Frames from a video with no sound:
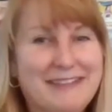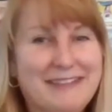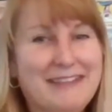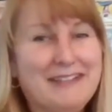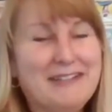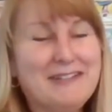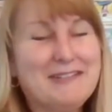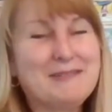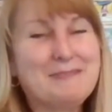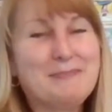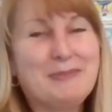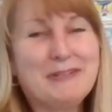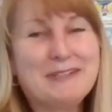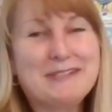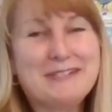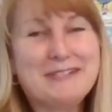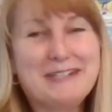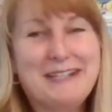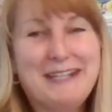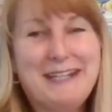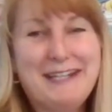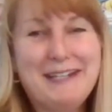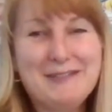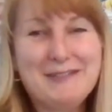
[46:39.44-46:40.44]
those
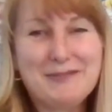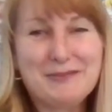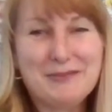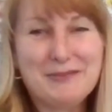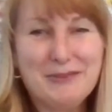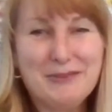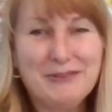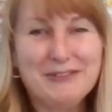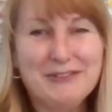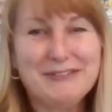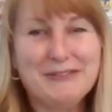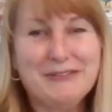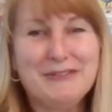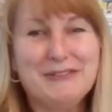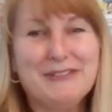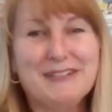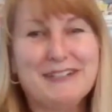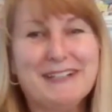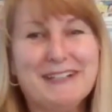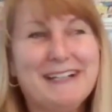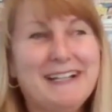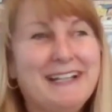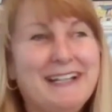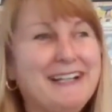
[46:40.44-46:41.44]
Portuguese rolls
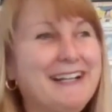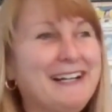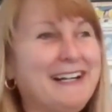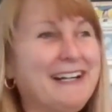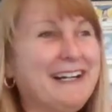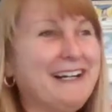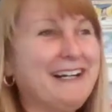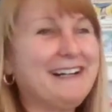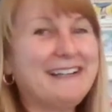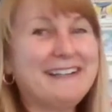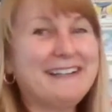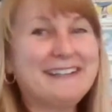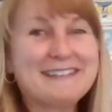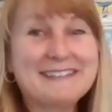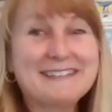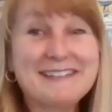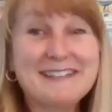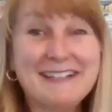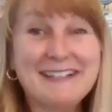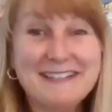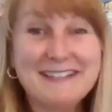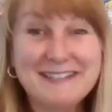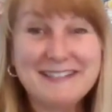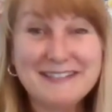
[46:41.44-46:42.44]
or uh,
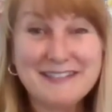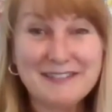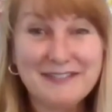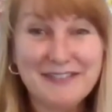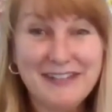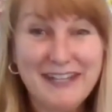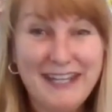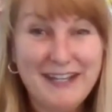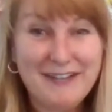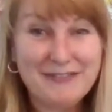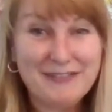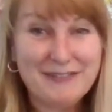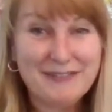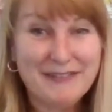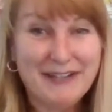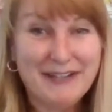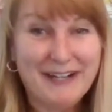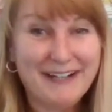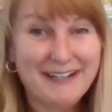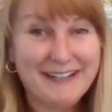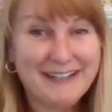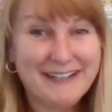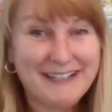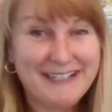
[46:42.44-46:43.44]
slices of cake from the
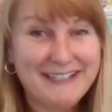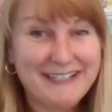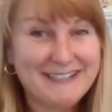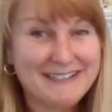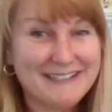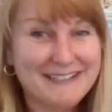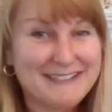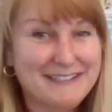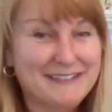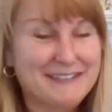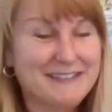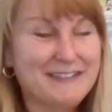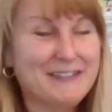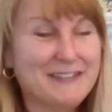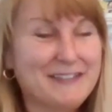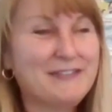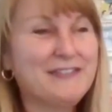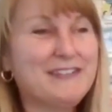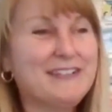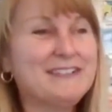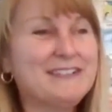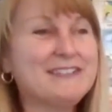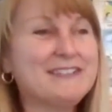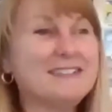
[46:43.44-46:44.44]
holidays that's still in the
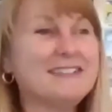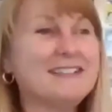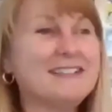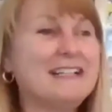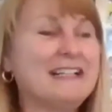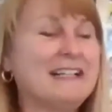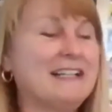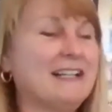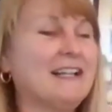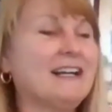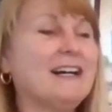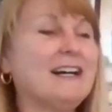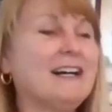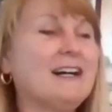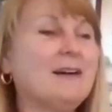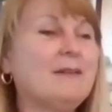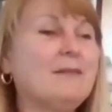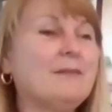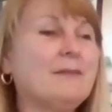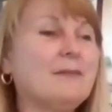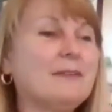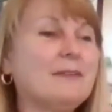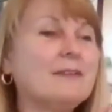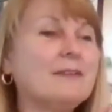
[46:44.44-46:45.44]
freezer,
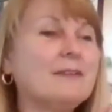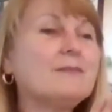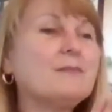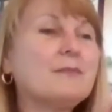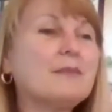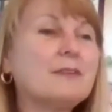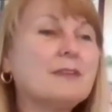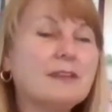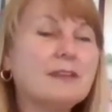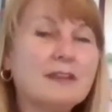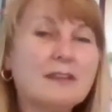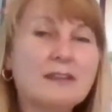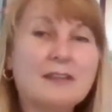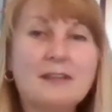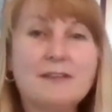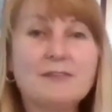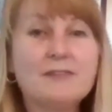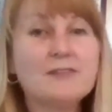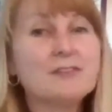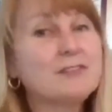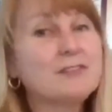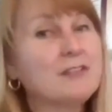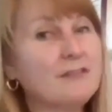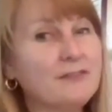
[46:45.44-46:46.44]
um,
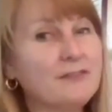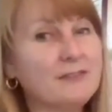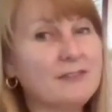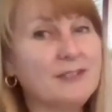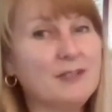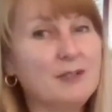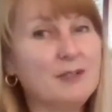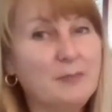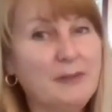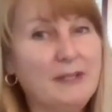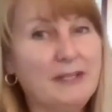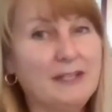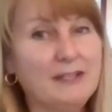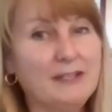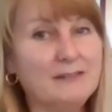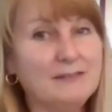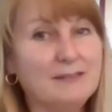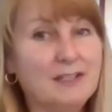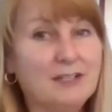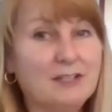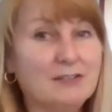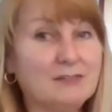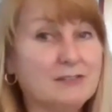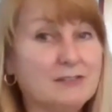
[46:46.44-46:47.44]
give yourself a little bit.
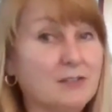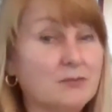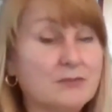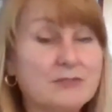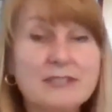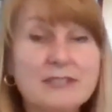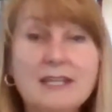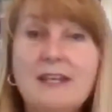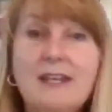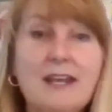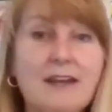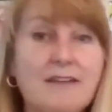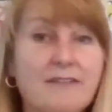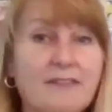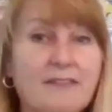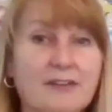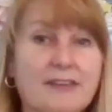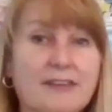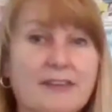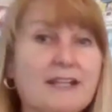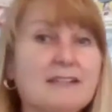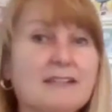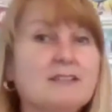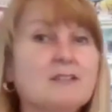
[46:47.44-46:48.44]
You know, don't say
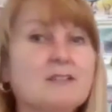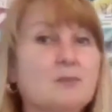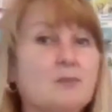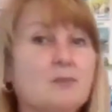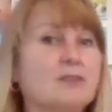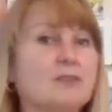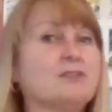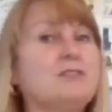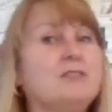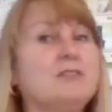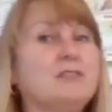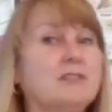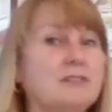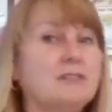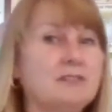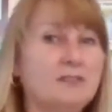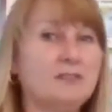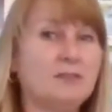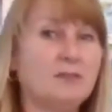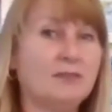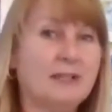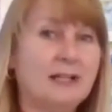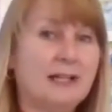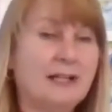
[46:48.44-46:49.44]
never. That's the worst you can
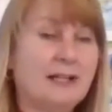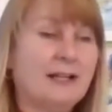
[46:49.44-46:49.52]
do.